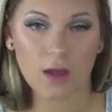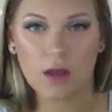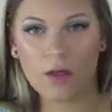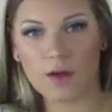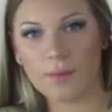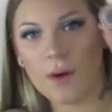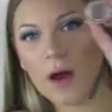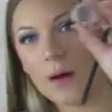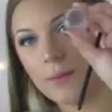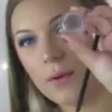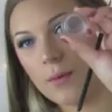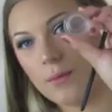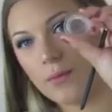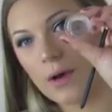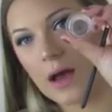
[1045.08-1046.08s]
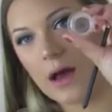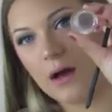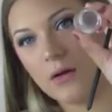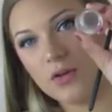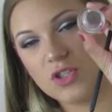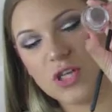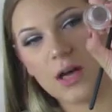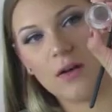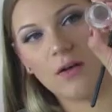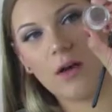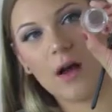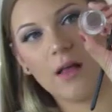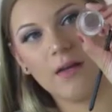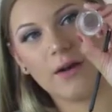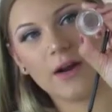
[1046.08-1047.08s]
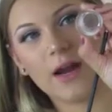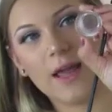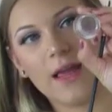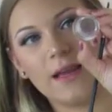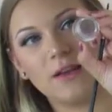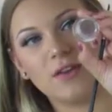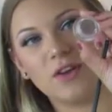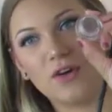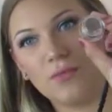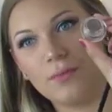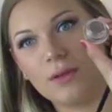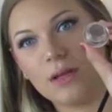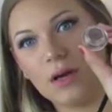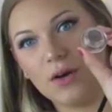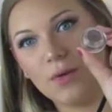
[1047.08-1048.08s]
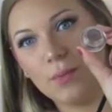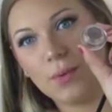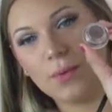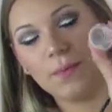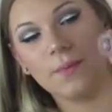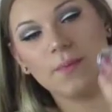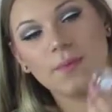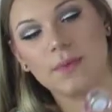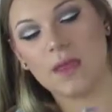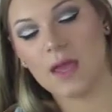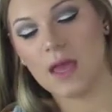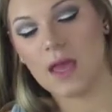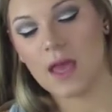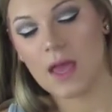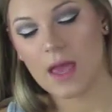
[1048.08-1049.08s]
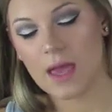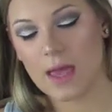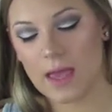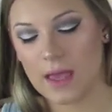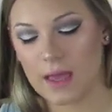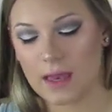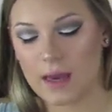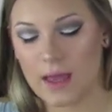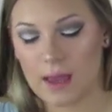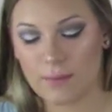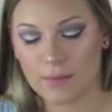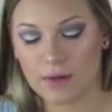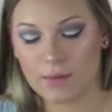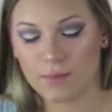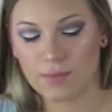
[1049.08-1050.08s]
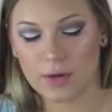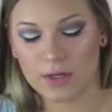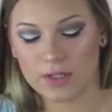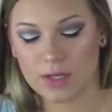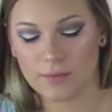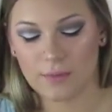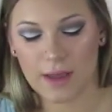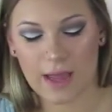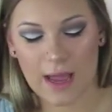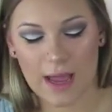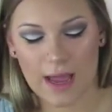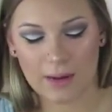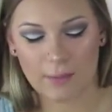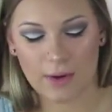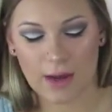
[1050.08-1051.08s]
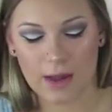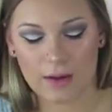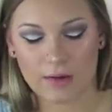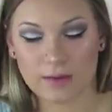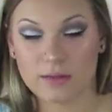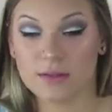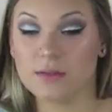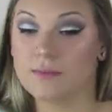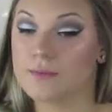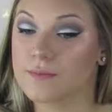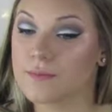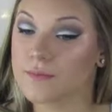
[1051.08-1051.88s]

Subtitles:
Colourpop Brow Gel Color in Taupe. And I'm going to brush up my eyebrows.